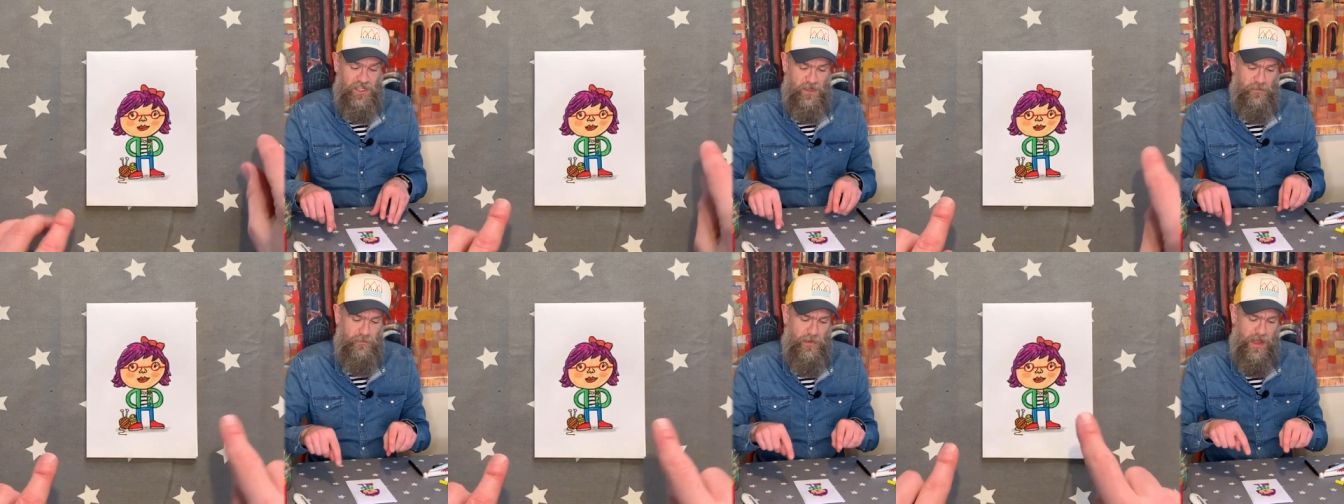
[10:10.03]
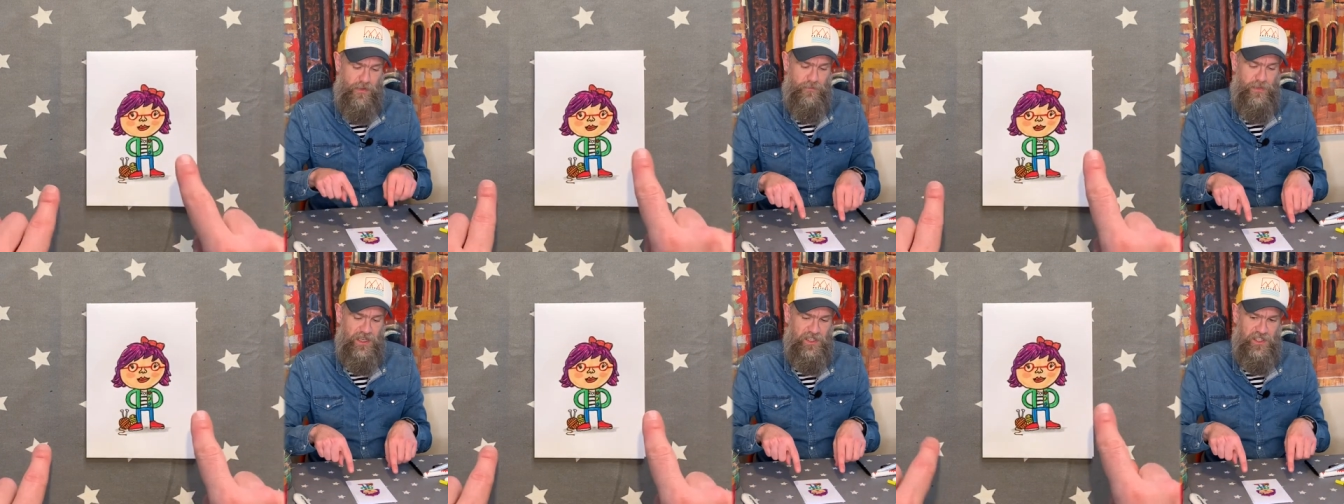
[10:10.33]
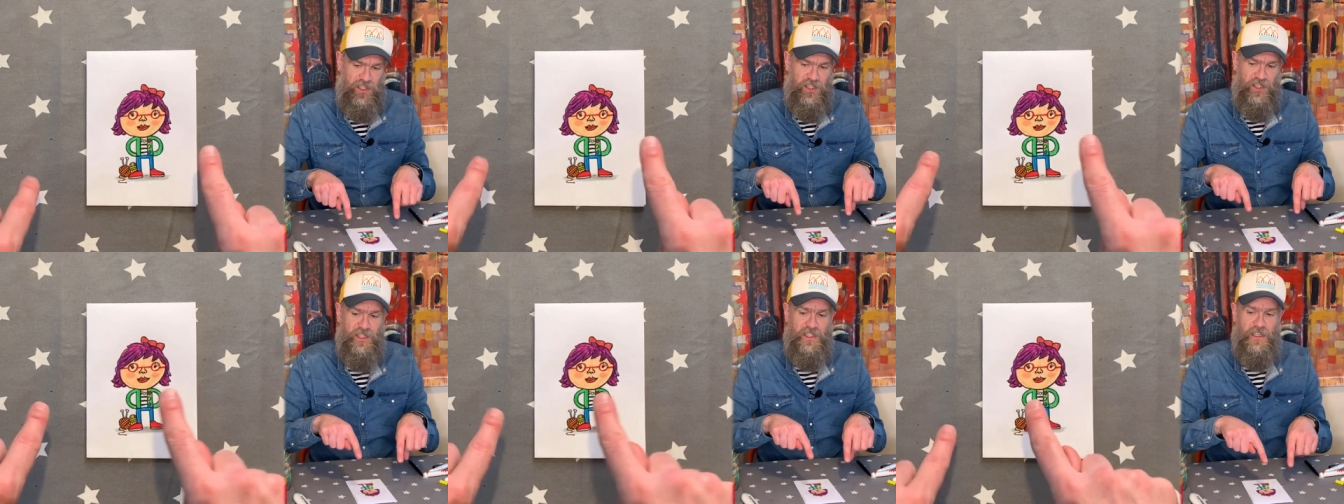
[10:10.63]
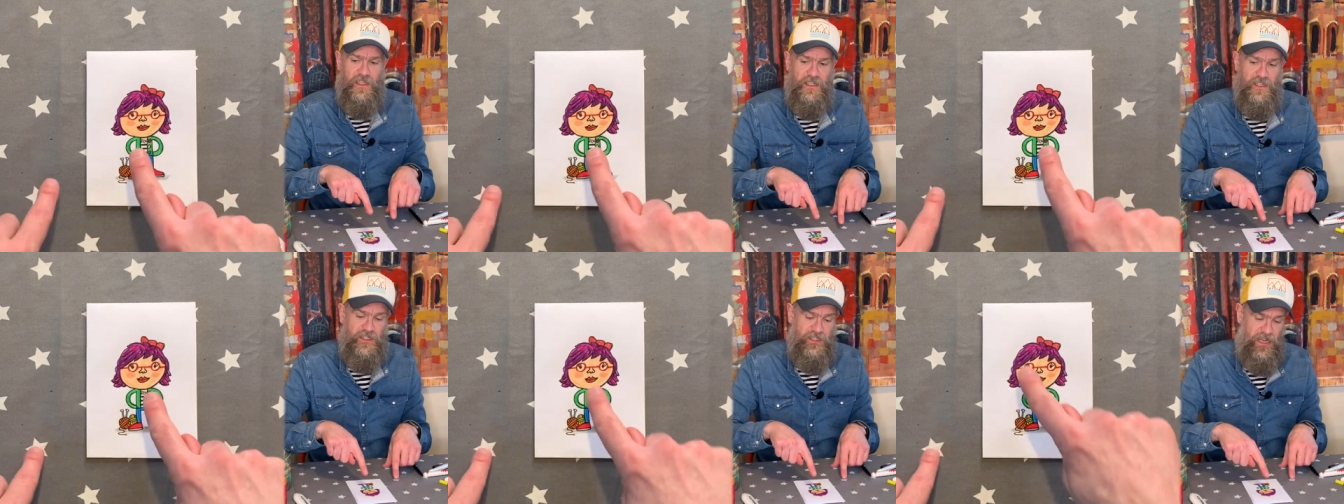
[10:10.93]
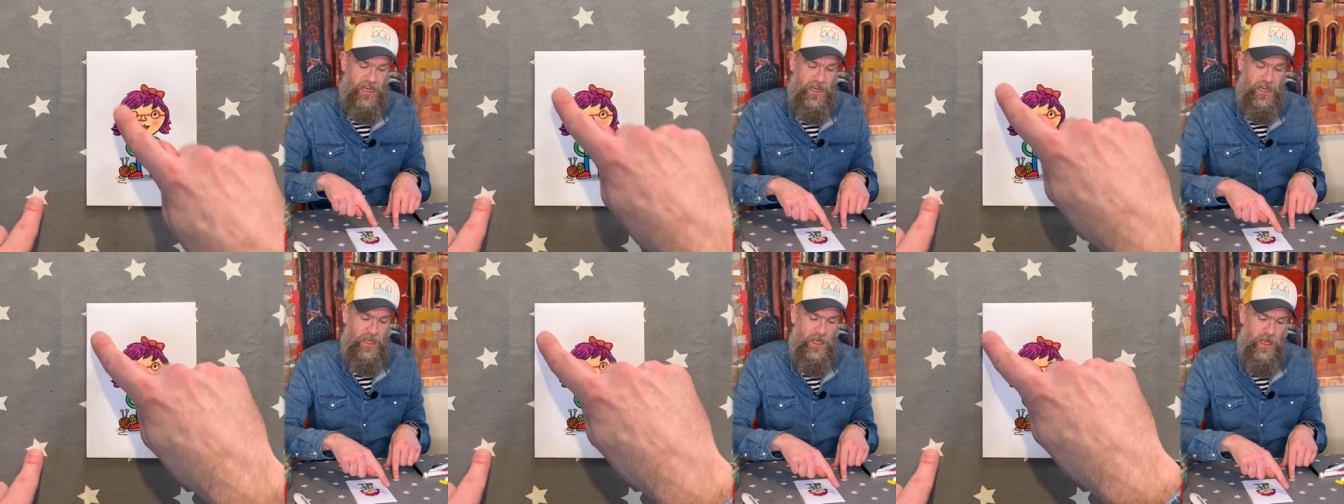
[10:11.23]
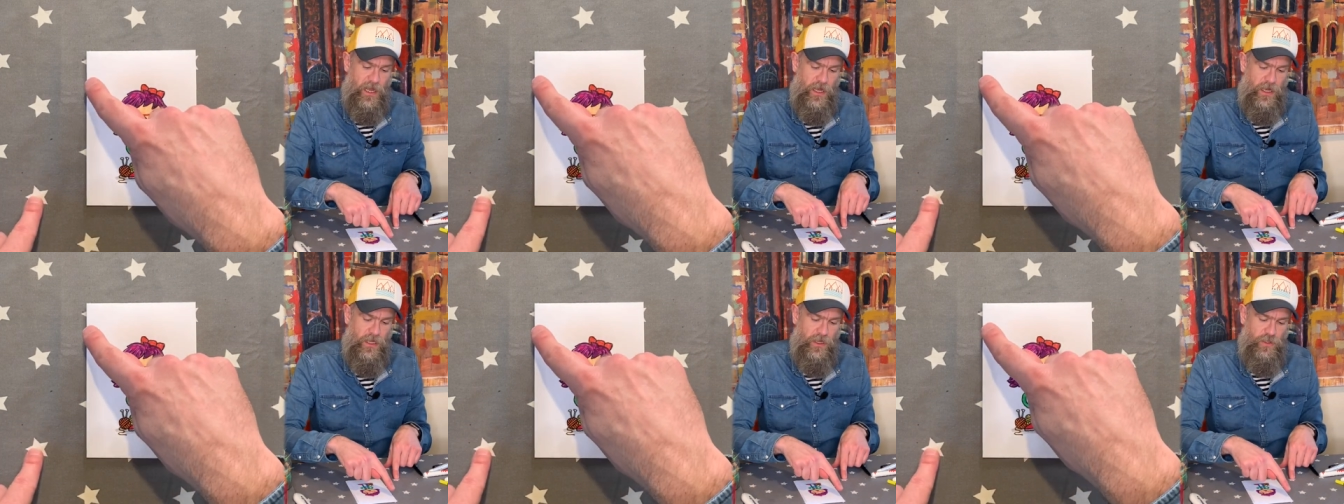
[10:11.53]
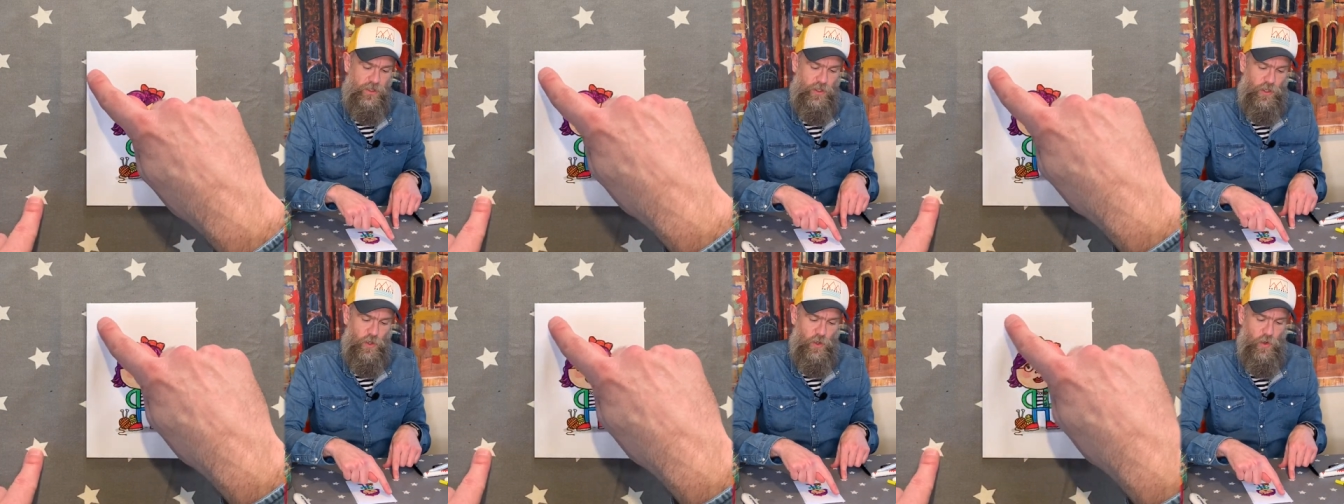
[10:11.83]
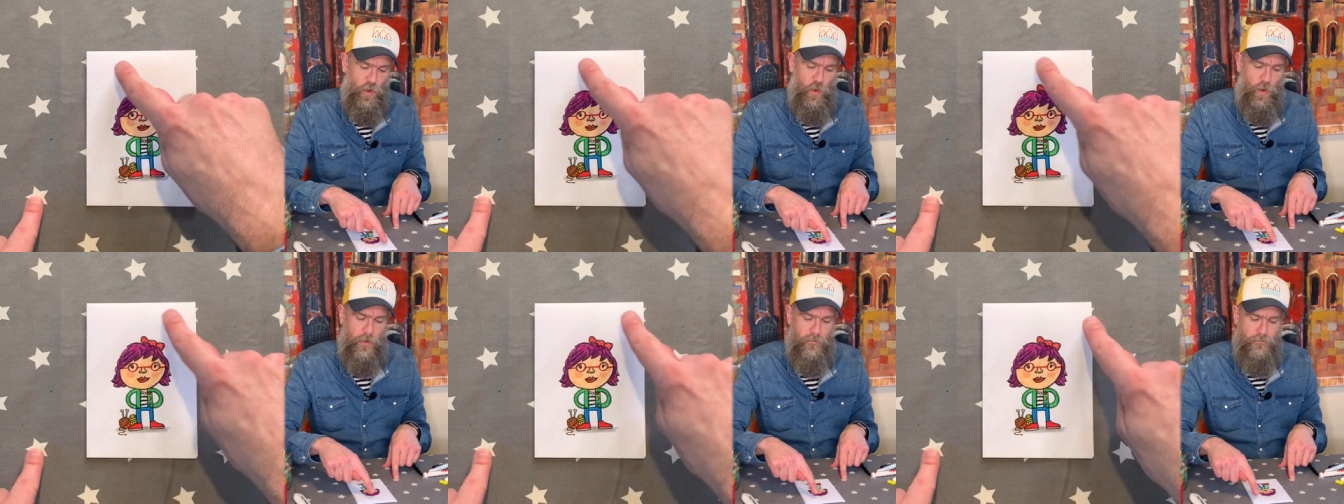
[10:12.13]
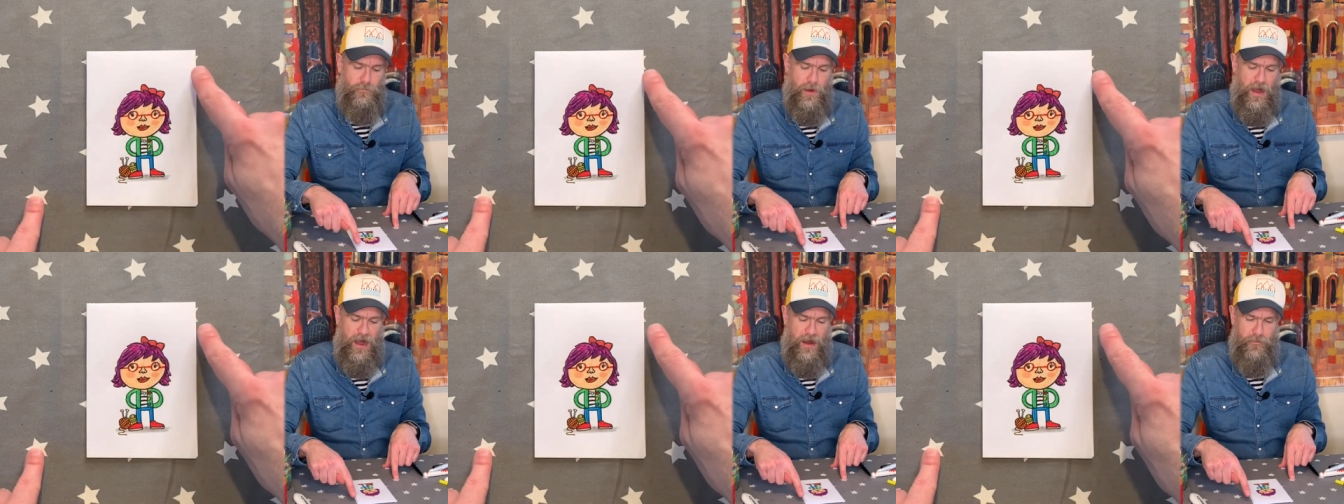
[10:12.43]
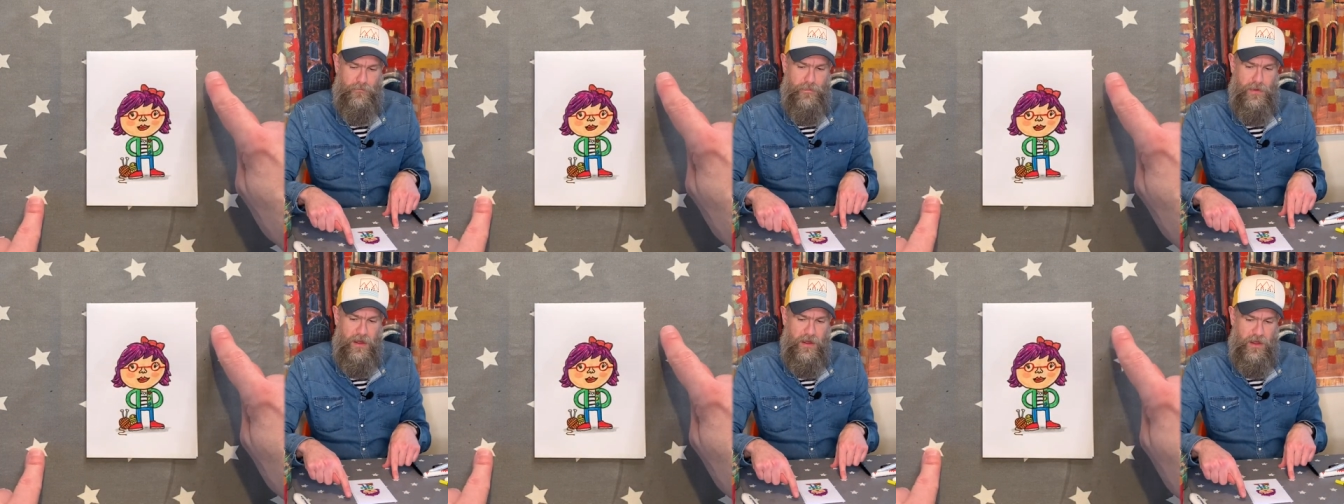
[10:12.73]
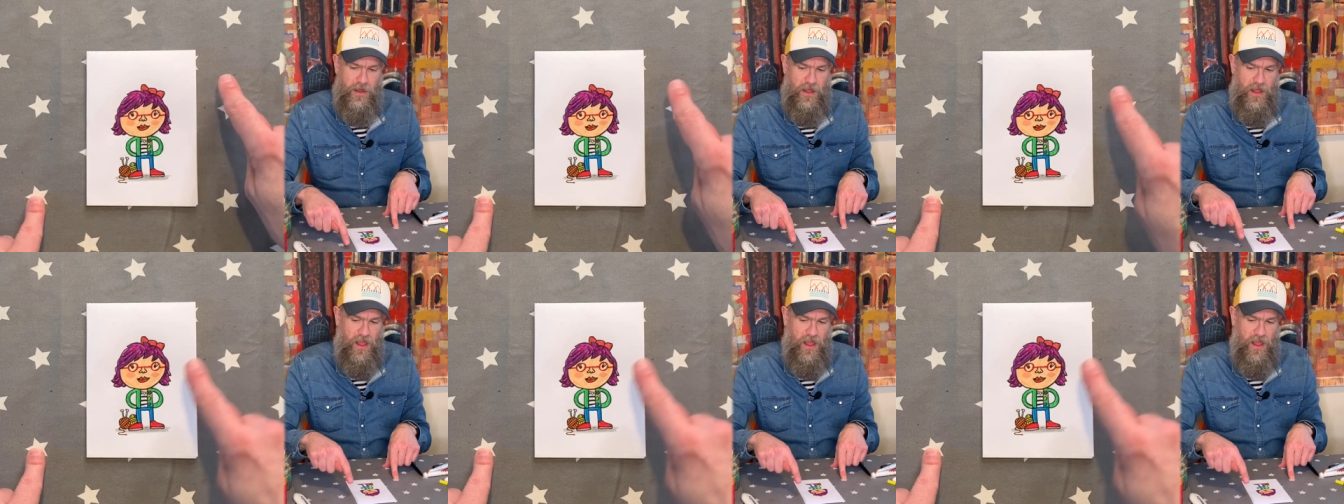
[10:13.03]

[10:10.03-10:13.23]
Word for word: and my message is gonna say, to mum,